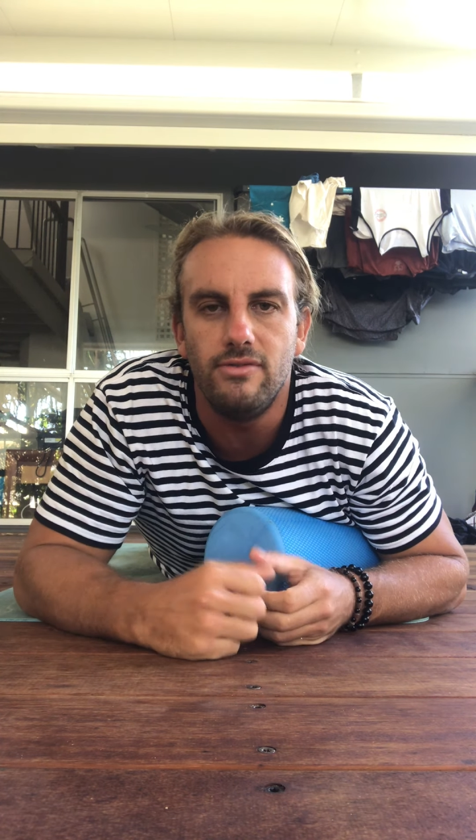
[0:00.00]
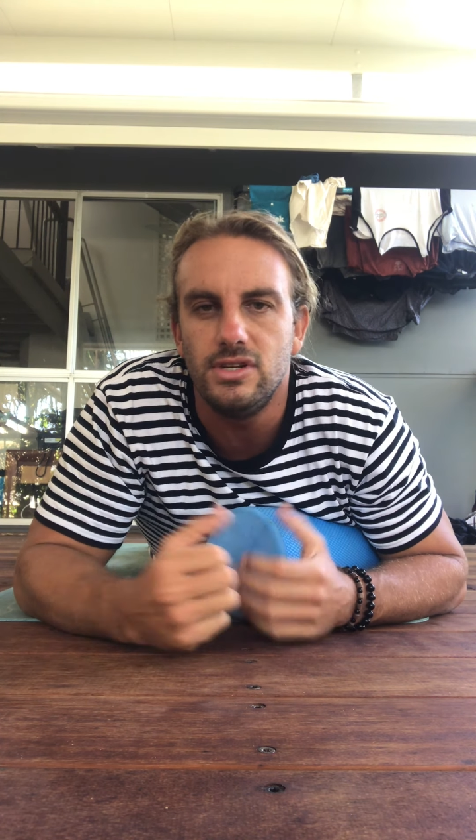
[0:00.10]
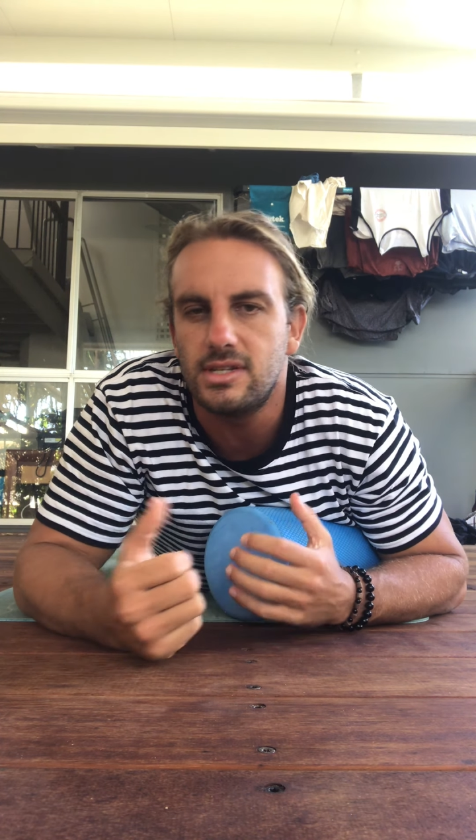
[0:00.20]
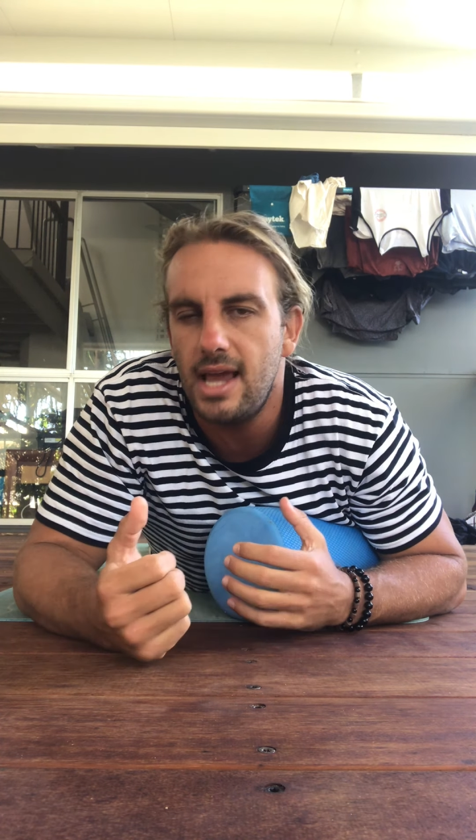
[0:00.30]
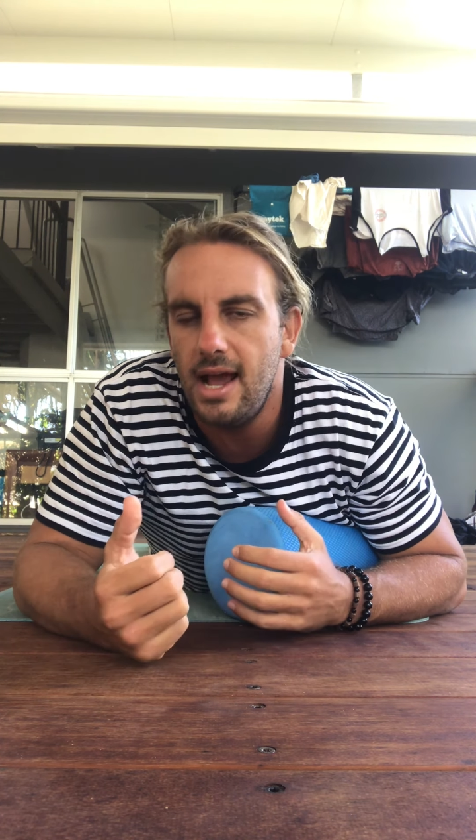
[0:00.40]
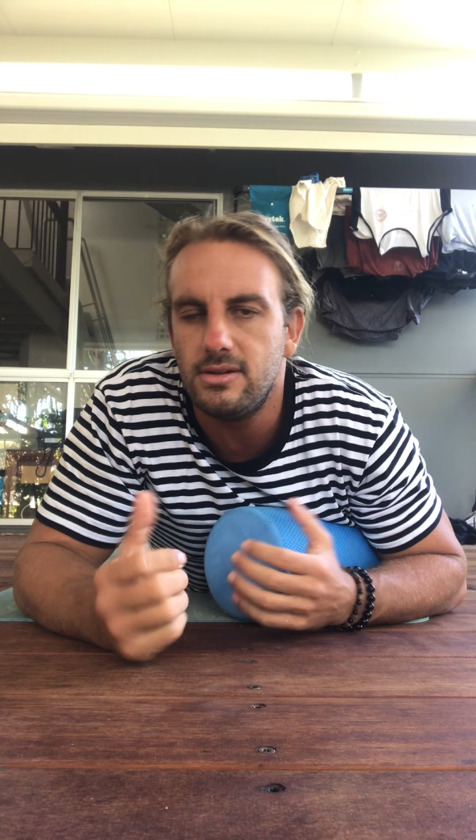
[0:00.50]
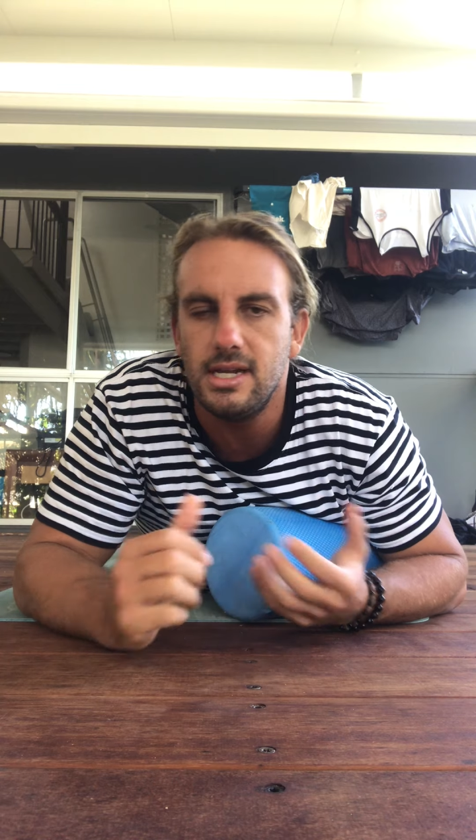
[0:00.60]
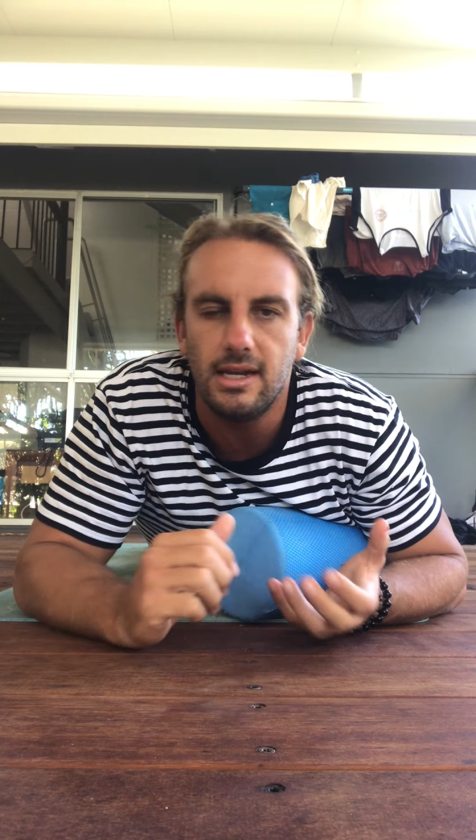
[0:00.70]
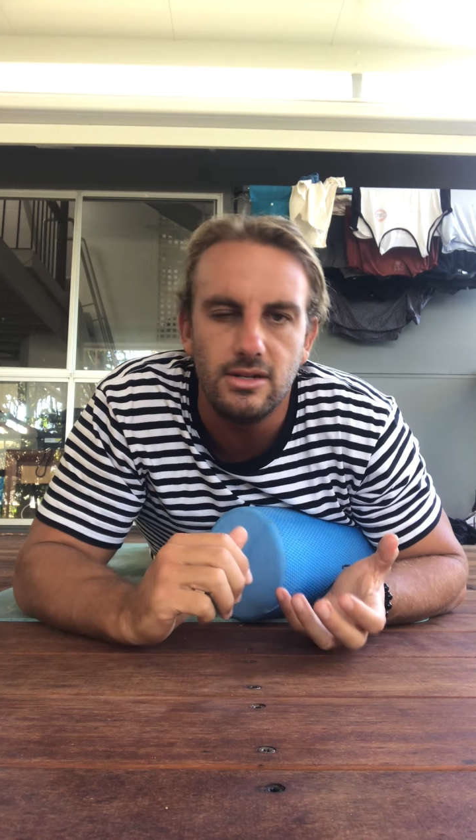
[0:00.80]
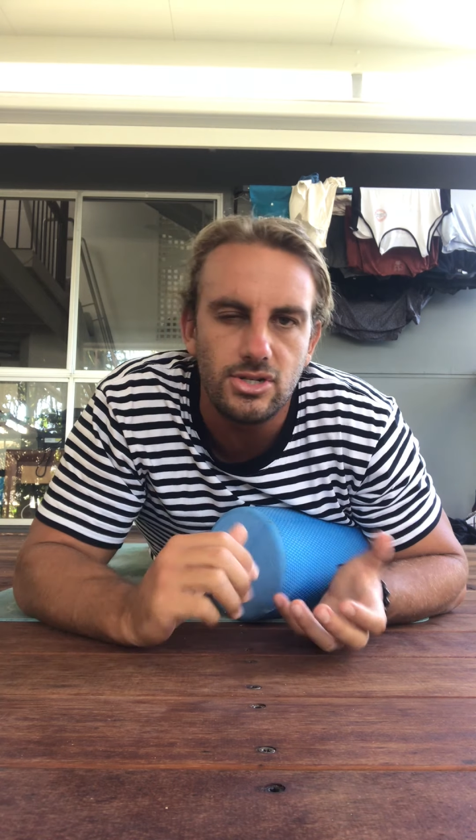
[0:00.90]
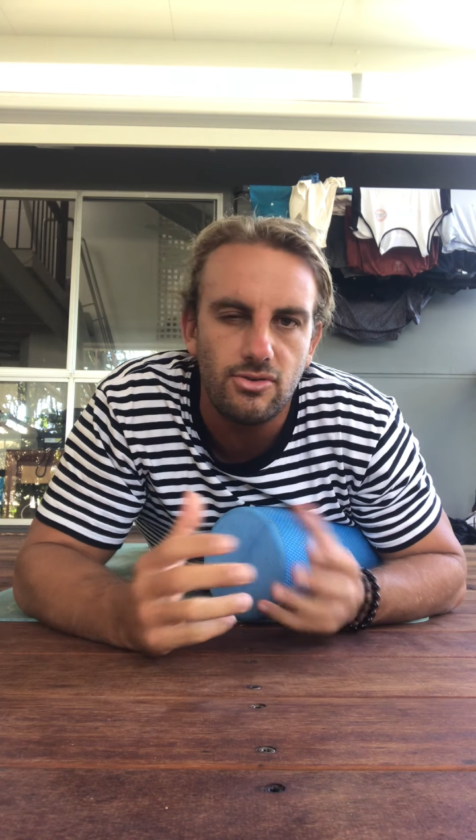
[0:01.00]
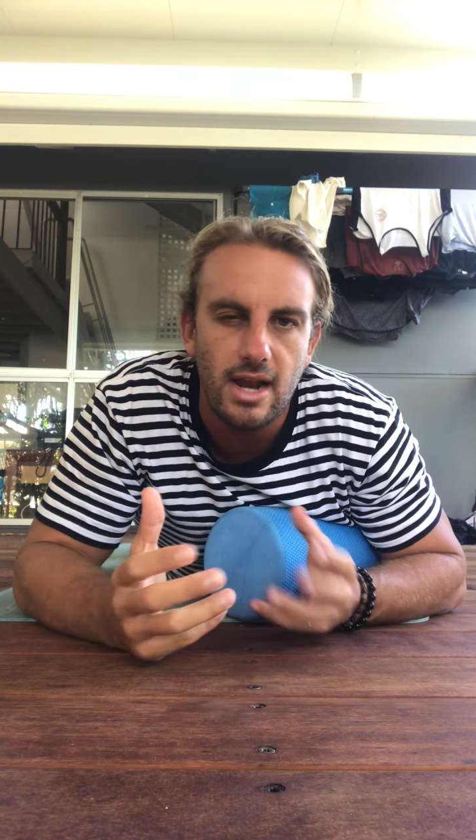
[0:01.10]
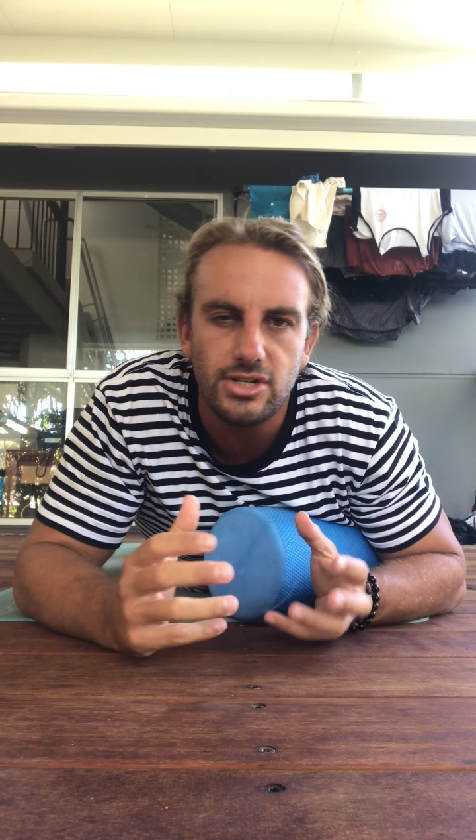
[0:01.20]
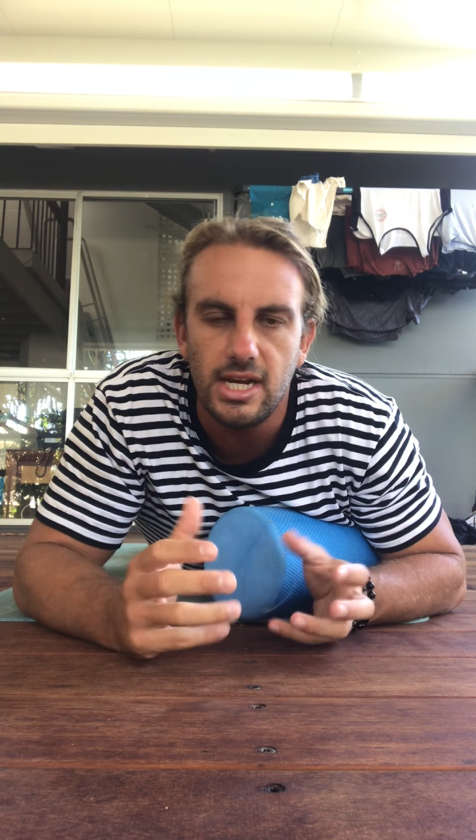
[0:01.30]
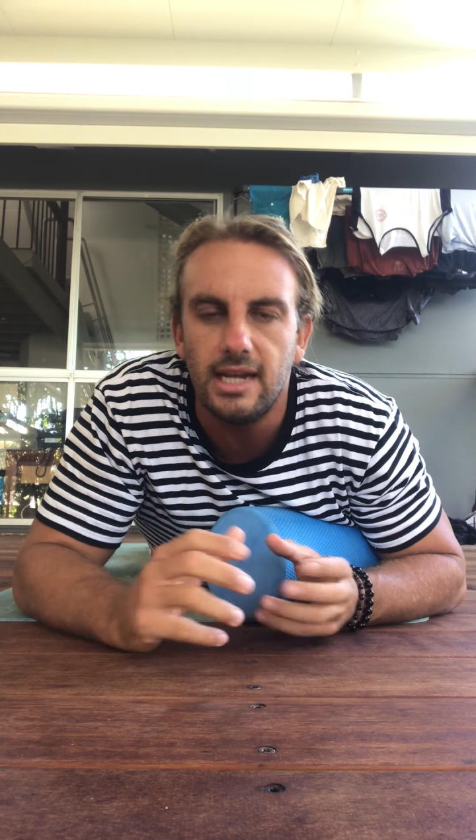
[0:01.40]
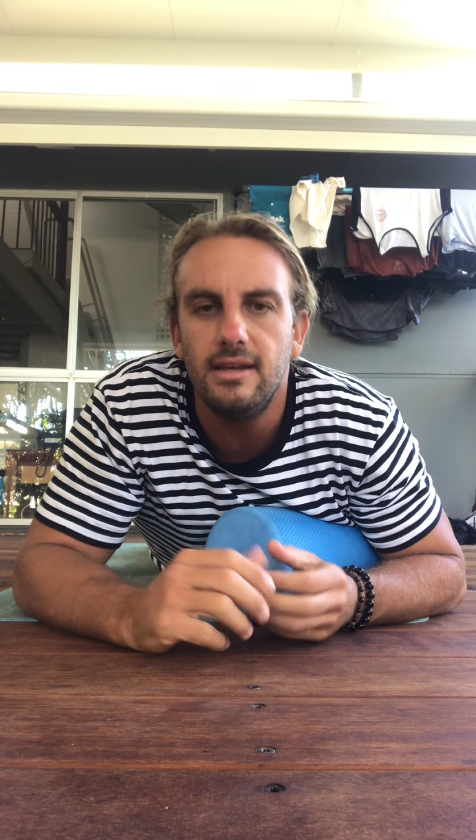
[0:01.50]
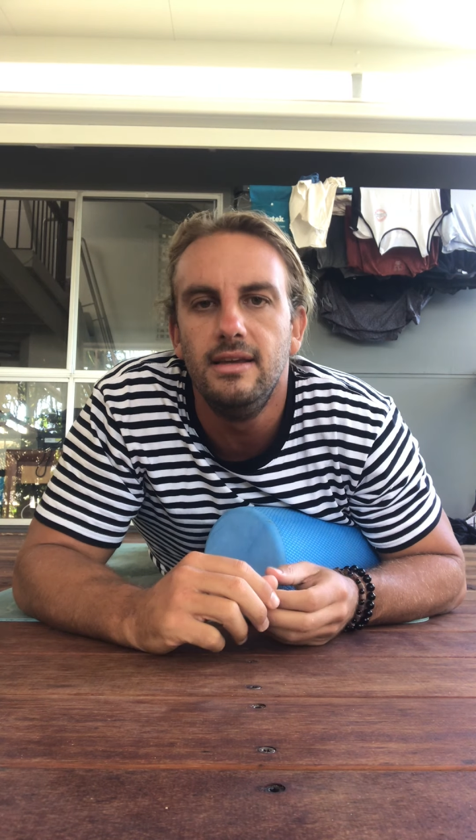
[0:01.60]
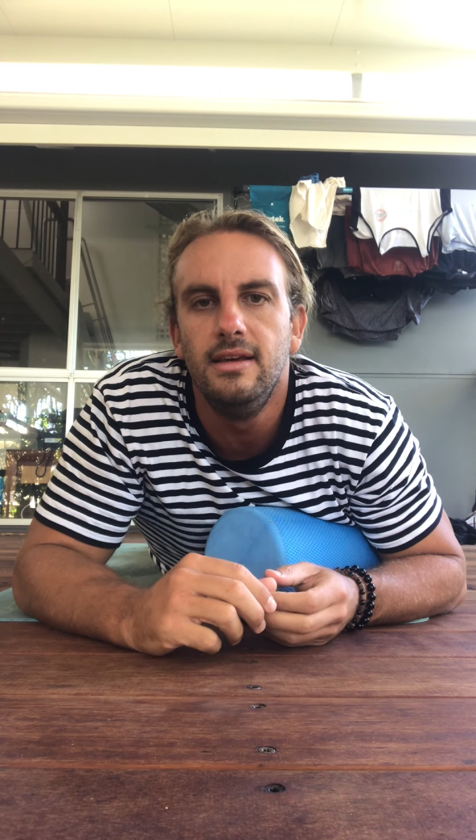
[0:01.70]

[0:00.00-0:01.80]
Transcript: just counting and stretching